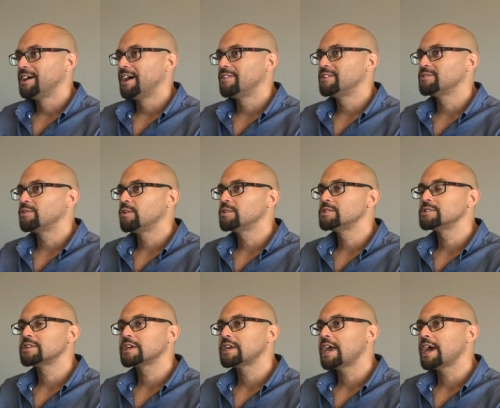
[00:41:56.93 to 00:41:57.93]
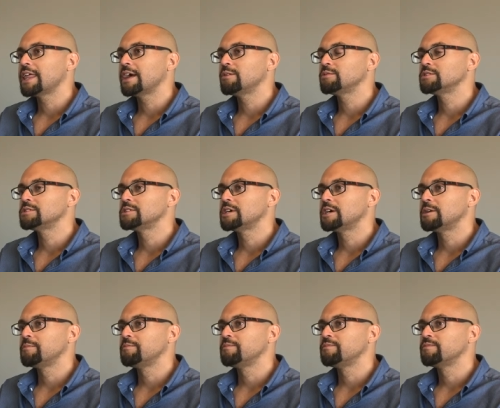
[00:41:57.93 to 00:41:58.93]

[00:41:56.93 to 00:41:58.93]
on this phone. And she's like, yeah, that was um,